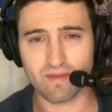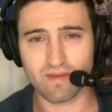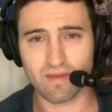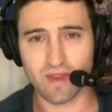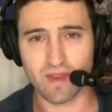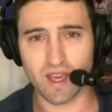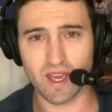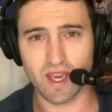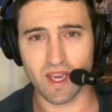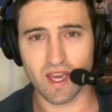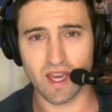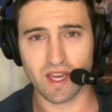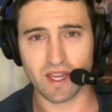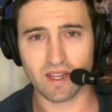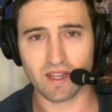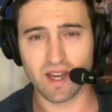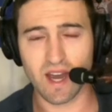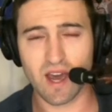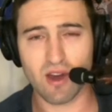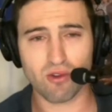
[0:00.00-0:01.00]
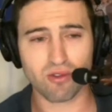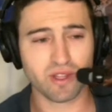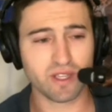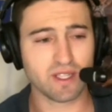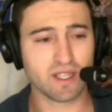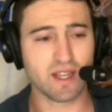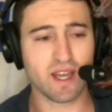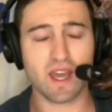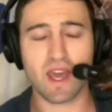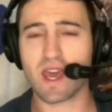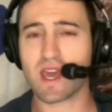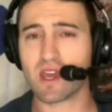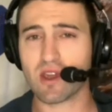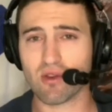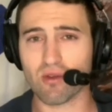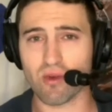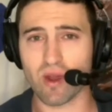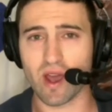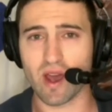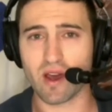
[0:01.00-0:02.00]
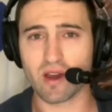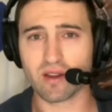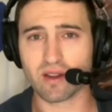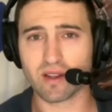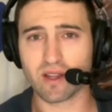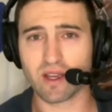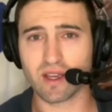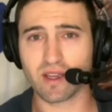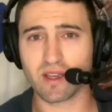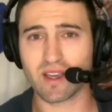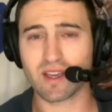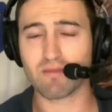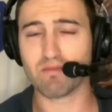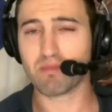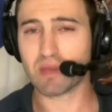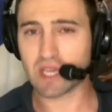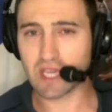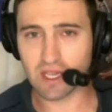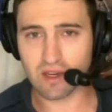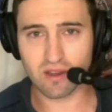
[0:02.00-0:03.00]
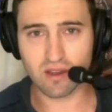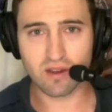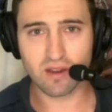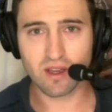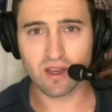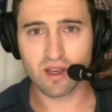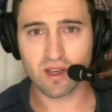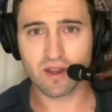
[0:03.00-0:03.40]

And not only did they hang around and they competed,